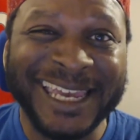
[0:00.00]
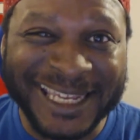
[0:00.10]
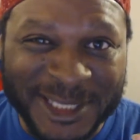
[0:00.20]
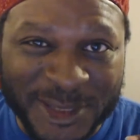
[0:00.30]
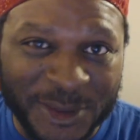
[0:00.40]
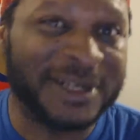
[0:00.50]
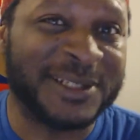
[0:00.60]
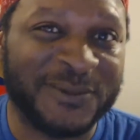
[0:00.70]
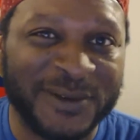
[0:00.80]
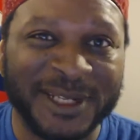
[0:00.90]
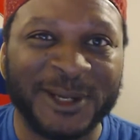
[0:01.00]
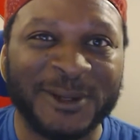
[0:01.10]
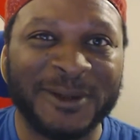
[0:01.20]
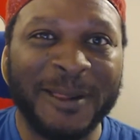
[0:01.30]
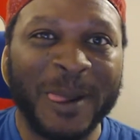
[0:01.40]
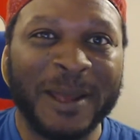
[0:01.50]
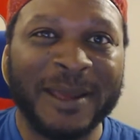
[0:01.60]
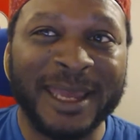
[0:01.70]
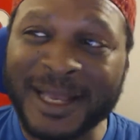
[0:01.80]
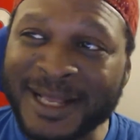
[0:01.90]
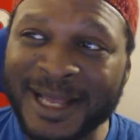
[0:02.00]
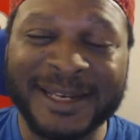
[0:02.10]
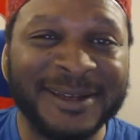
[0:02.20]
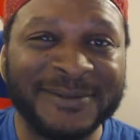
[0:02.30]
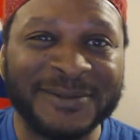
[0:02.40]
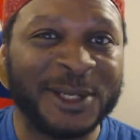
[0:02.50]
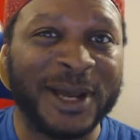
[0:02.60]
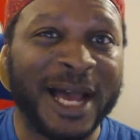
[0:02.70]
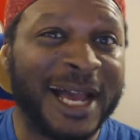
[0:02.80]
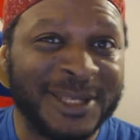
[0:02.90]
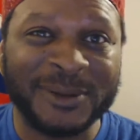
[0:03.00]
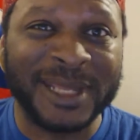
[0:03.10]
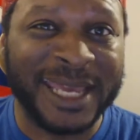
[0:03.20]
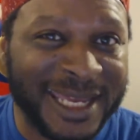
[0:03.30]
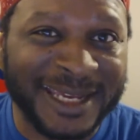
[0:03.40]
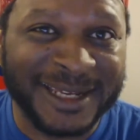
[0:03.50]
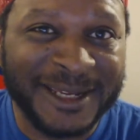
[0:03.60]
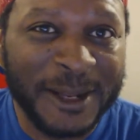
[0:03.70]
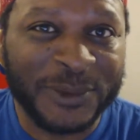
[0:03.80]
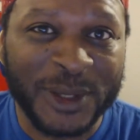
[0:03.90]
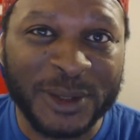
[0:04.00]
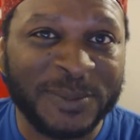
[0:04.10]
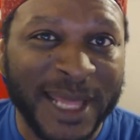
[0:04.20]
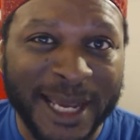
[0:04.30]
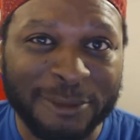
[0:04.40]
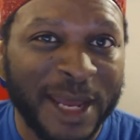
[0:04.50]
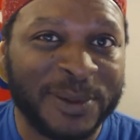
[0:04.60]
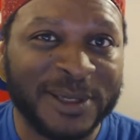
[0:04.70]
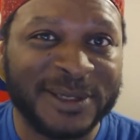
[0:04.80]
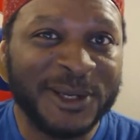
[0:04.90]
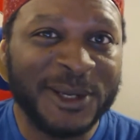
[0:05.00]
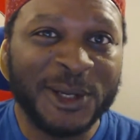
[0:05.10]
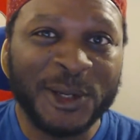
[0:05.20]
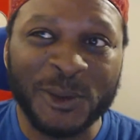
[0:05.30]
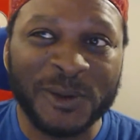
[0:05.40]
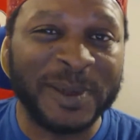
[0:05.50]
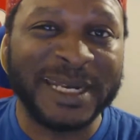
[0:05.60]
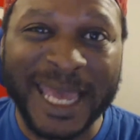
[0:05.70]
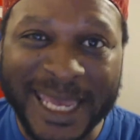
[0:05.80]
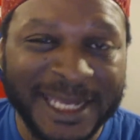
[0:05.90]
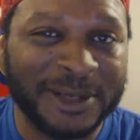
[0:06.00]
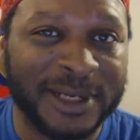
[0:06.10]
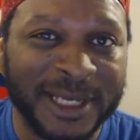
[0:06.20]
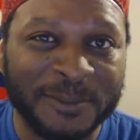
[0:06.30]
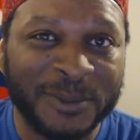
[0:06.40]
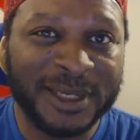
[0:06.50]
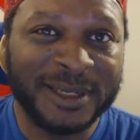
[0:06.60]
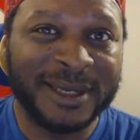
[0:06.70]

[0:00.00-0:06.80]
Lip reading: in Joyner's video, it kind of, you know, I don't hear those black rappers who have been hating on him.